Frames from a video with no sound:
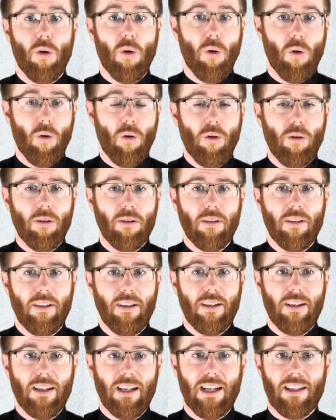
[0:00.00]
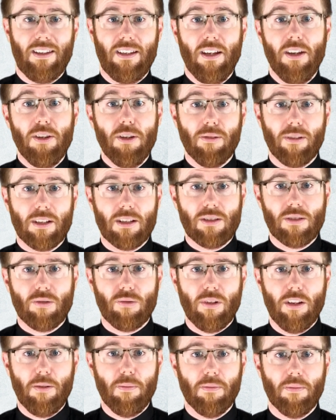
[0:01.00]
Or, at the other
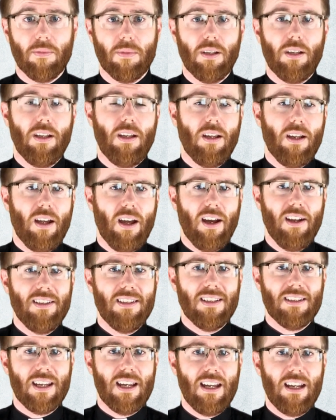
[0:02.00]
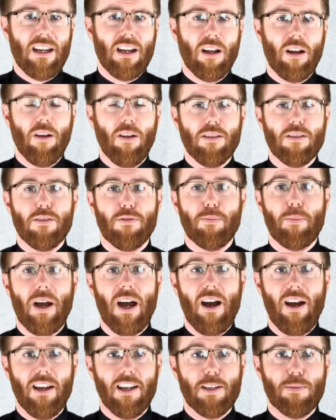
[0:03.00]
extreme, undertaking a lot of
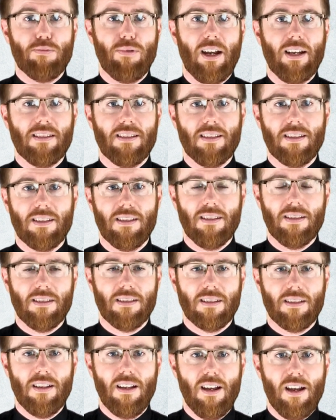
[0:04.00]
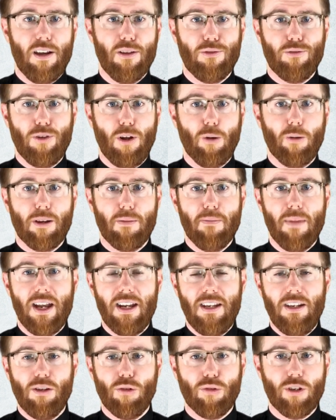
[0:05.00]
pious practices and following
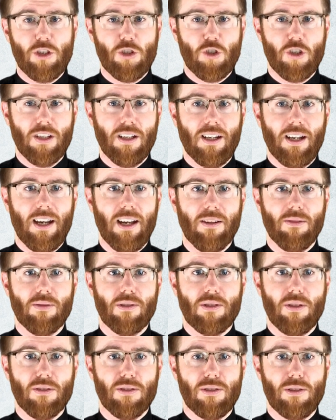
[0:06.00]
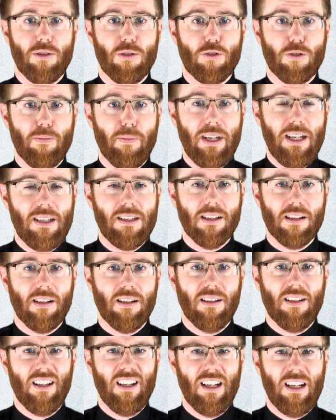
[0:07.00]
many Christian accounts on social media,
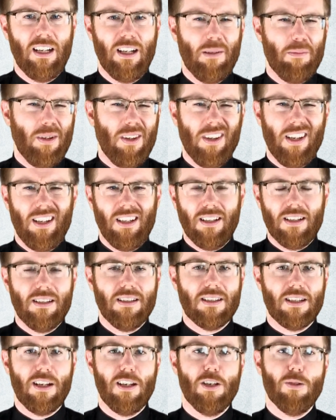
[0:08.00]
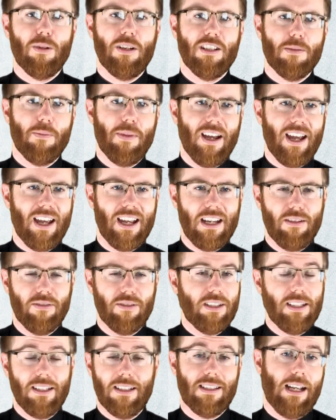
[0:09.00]
but then continuing to behave
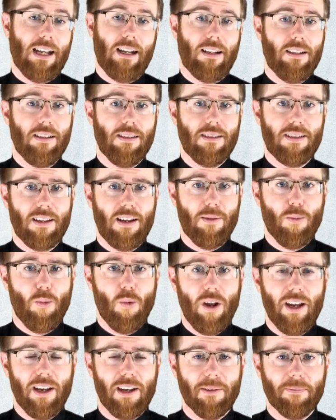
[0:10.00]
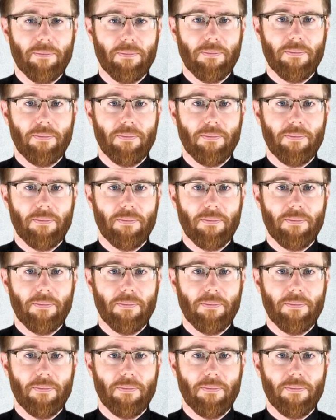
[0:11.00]
in exactly the same way.